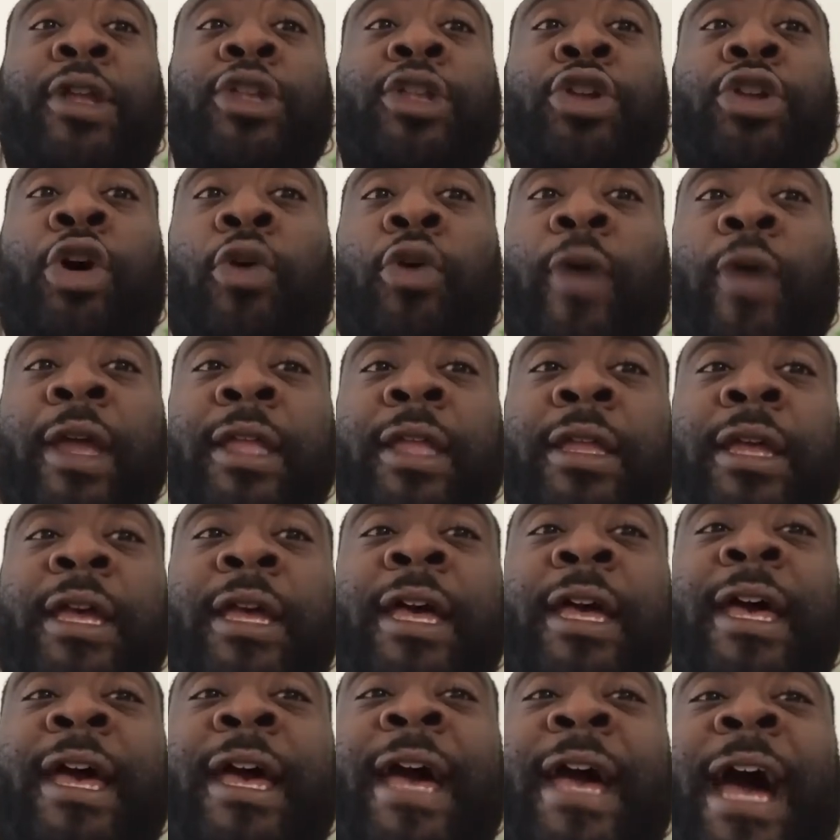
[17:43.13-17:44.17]
knowing
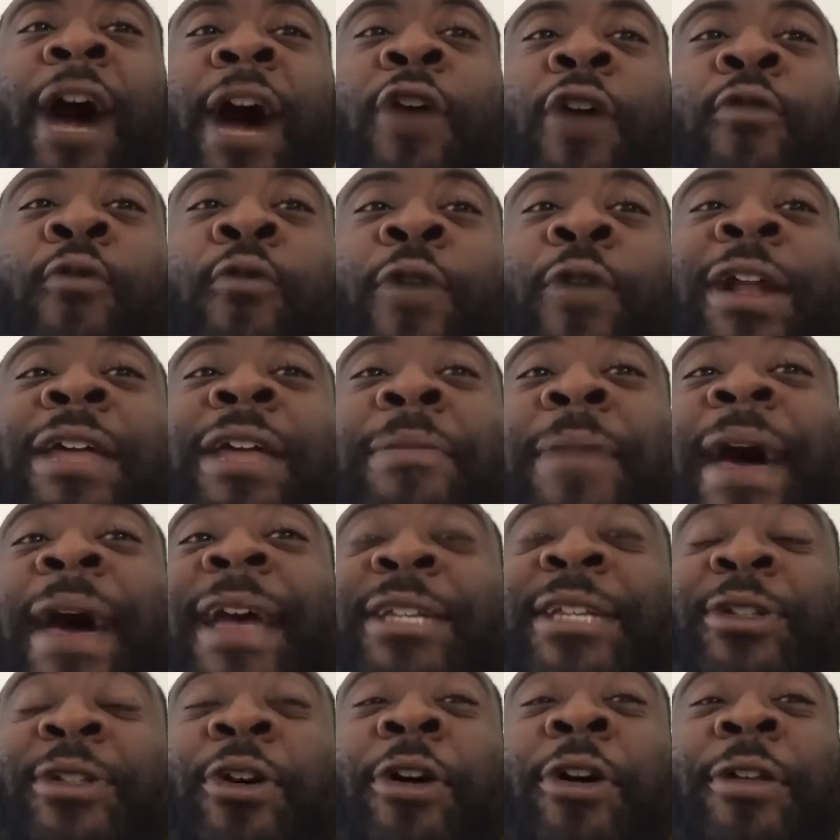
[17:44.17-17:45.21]
how running
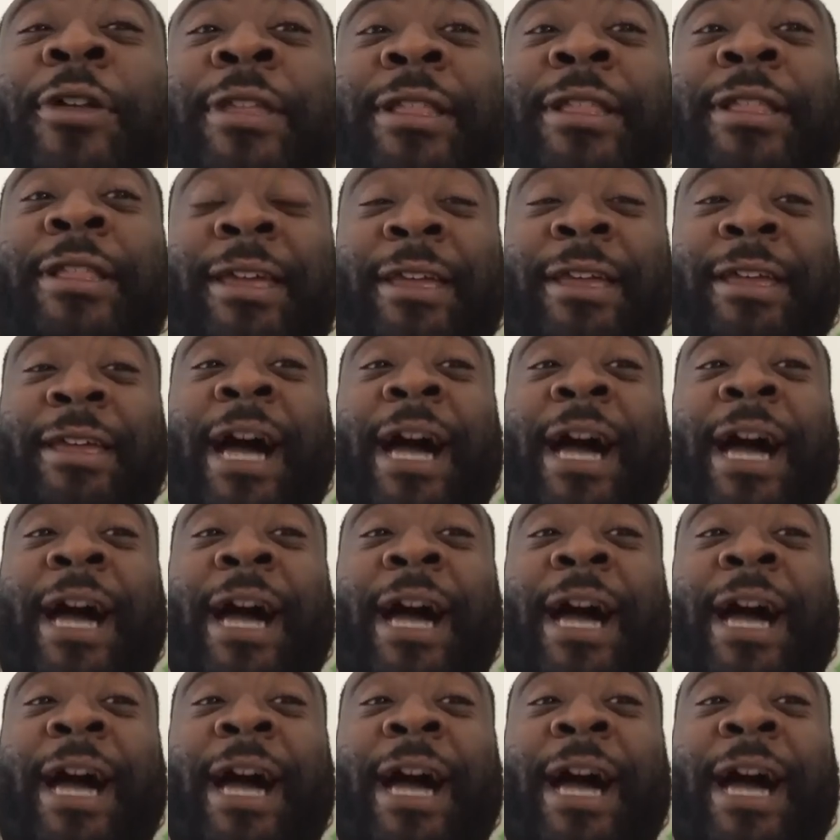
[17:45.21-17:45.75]
backs are in the league?